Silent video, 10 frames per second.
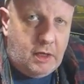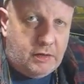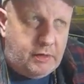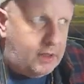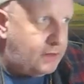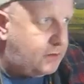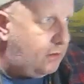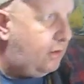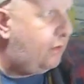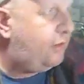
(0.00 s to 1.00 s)

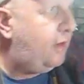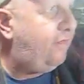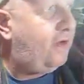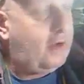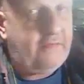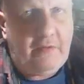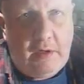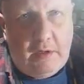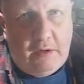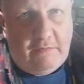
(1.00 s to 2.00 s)
39235
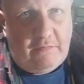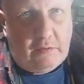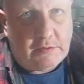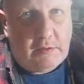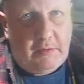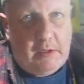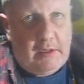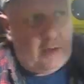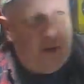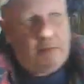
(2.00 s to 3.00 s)
floor tom
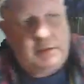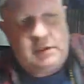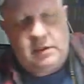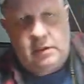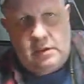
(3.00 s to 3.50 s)
leg mounts.